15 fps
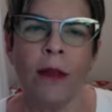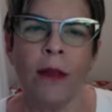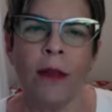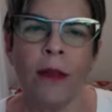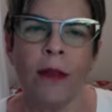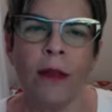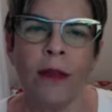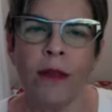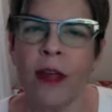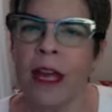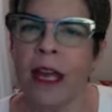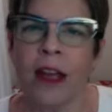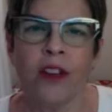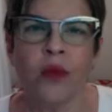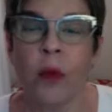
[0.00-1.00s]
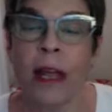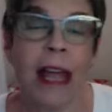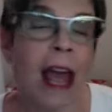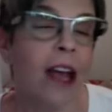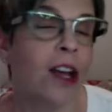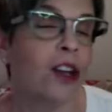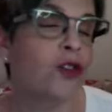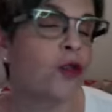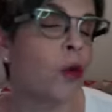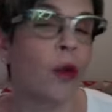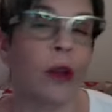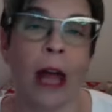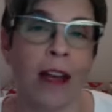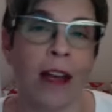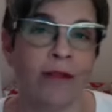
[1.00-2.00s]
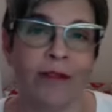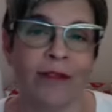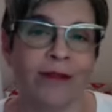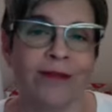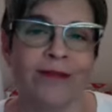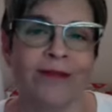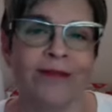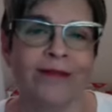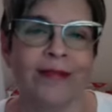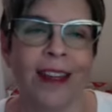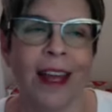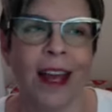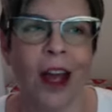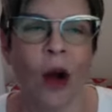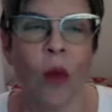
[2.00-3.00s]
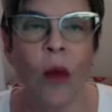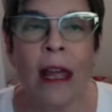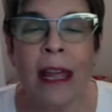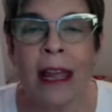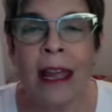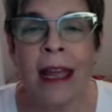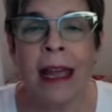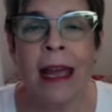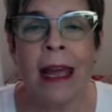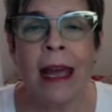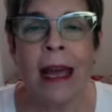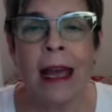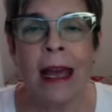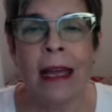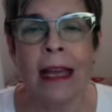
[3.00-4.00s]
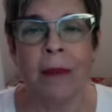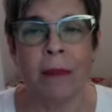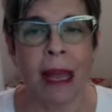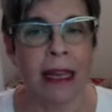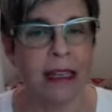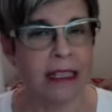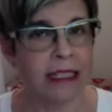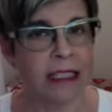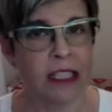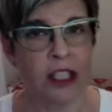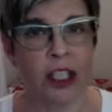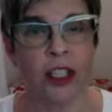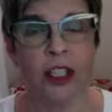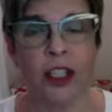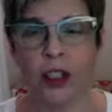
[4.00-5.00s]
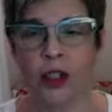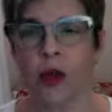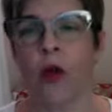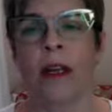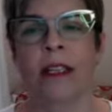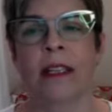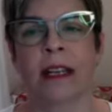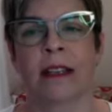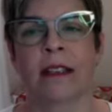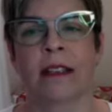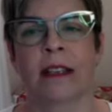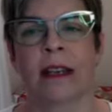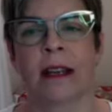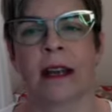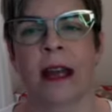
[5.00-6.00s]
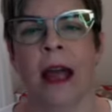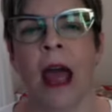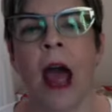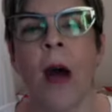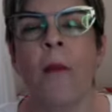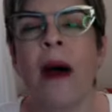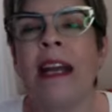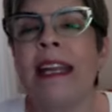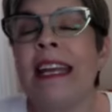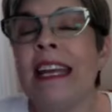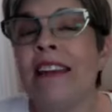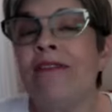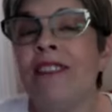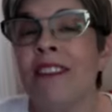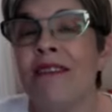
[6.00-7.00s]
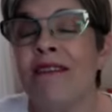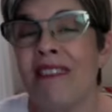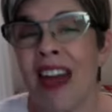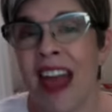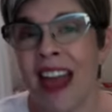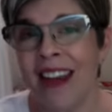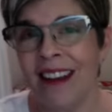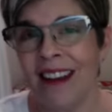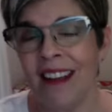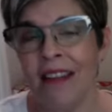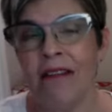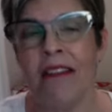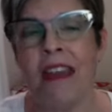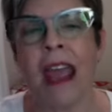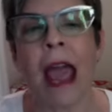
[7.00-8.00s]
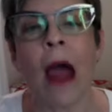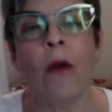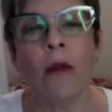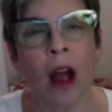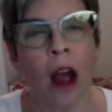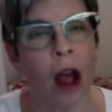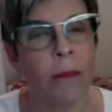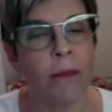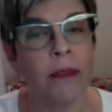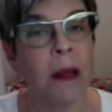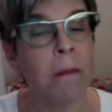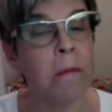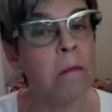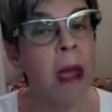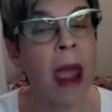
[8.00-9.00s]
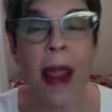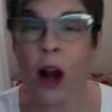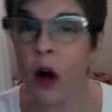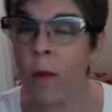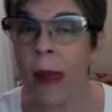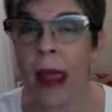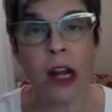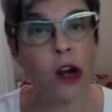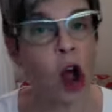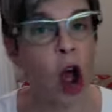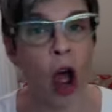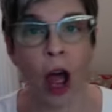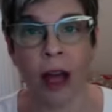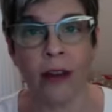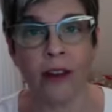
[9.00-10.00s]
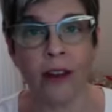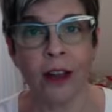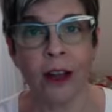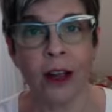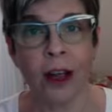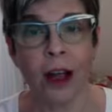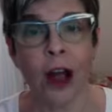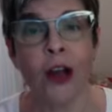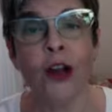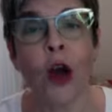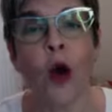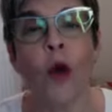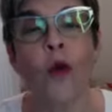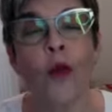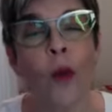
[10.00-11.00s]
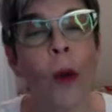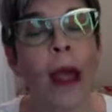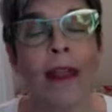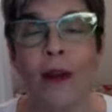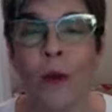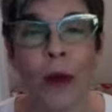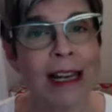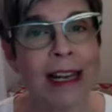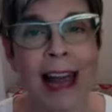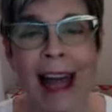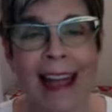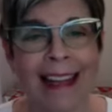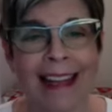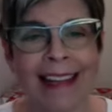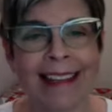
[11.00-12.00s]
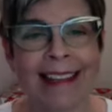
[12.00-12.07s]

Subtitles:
The thing is, we can't control life. We can make decisions and choices, but even then, the outcomes may or may not go the way that we'd like.